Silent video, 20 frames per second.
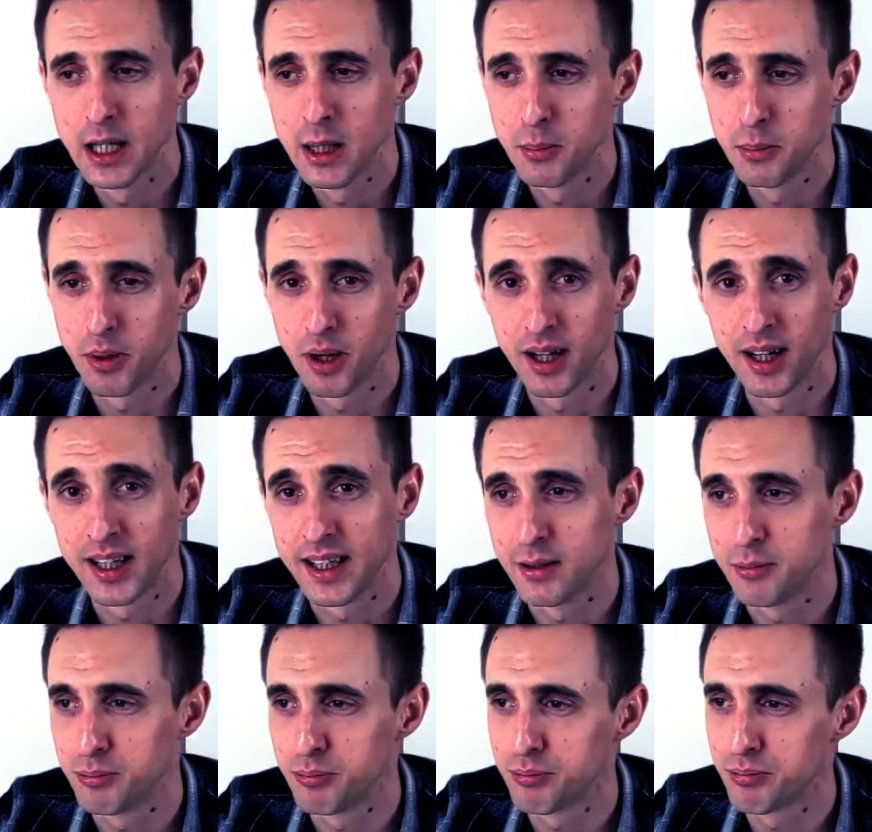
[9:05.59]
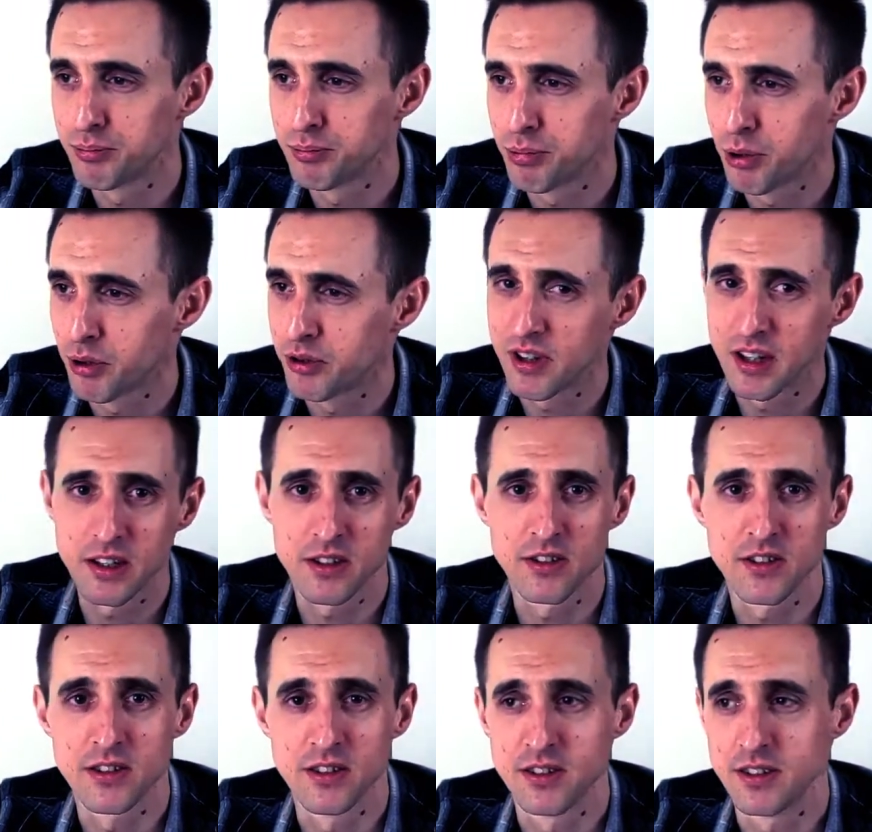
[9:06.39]
by
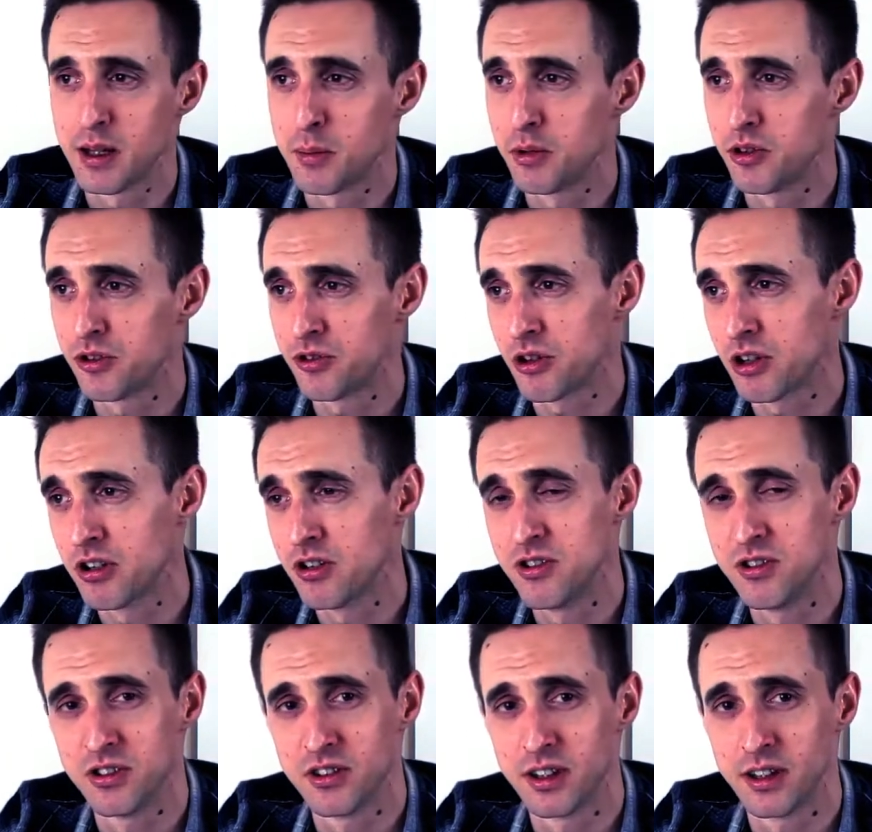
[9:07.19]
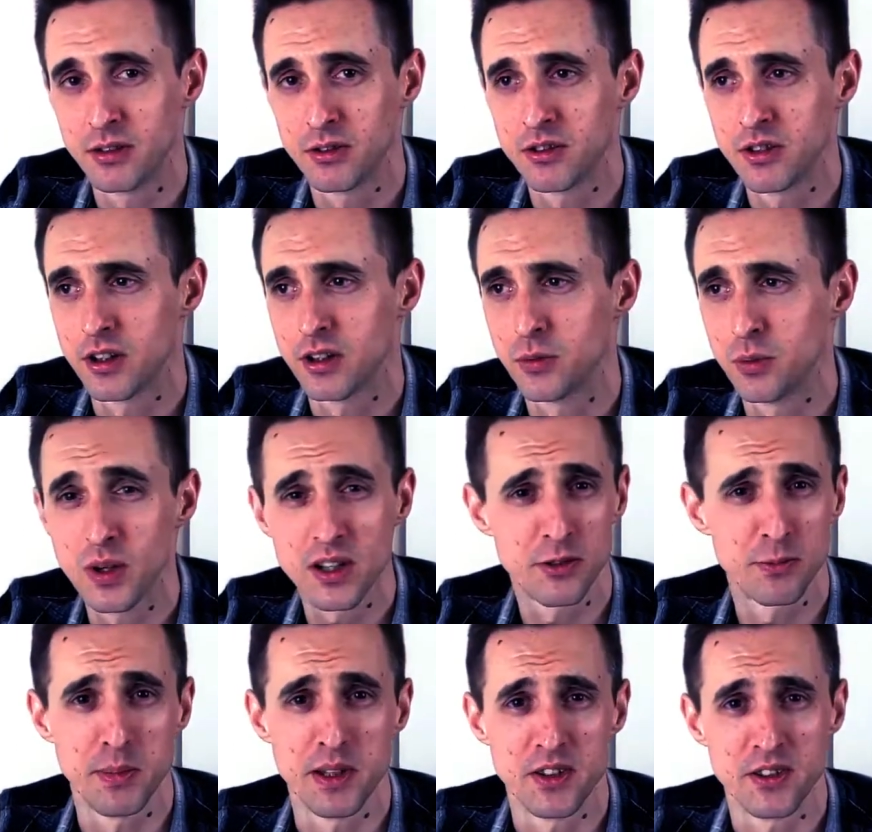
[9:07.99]
protests and demonstrations outside
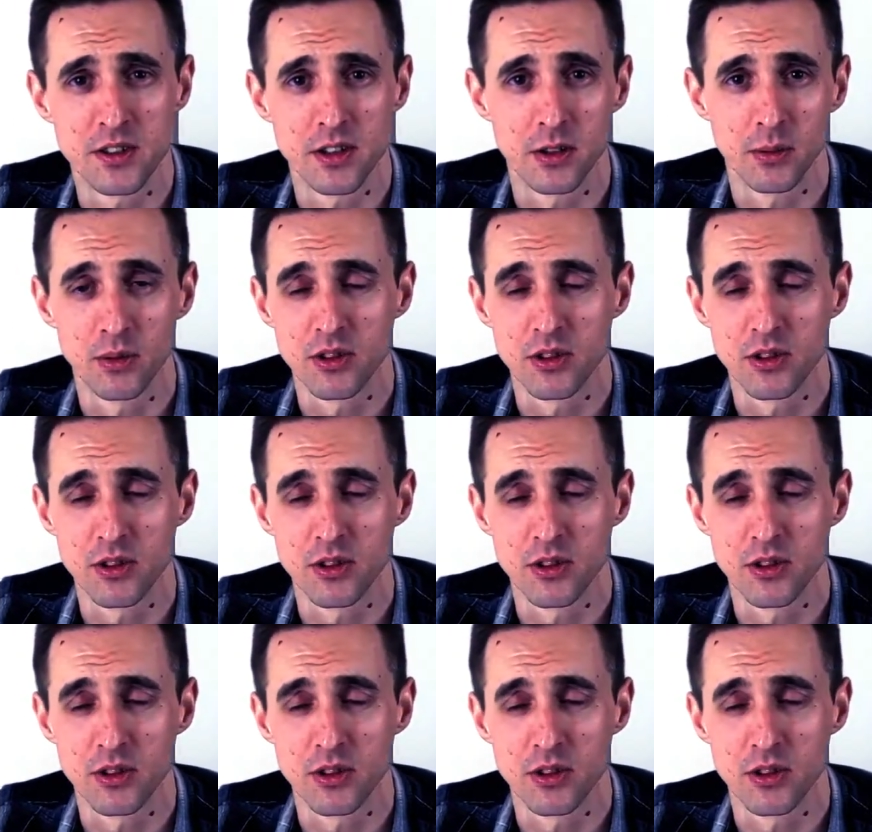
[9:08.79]
Westminster,